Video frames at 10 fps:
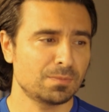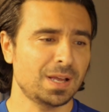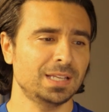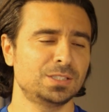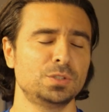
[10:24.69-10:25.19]

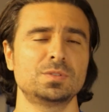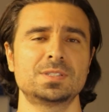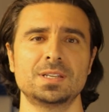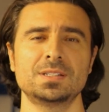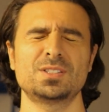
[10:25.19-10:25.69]
my two
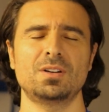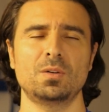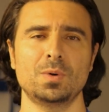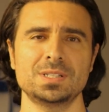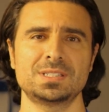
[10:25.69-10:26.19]
cents
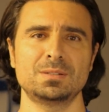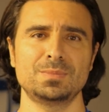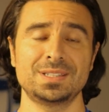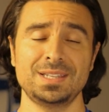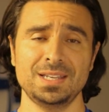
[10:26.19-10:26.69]
on Weston
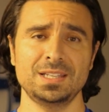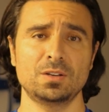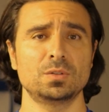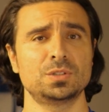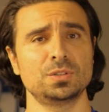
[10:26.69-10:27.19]
McKennie
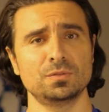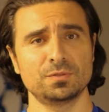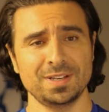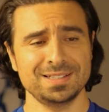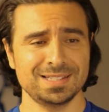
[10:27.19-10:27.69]
going to
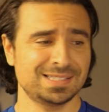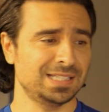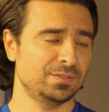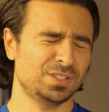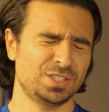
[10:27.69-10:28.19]
Juventus,
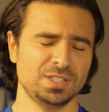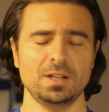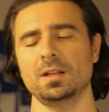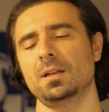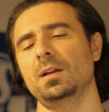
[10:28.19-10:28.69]
leaving
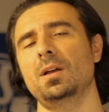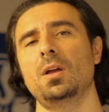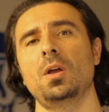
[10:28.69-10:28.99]
Schalke.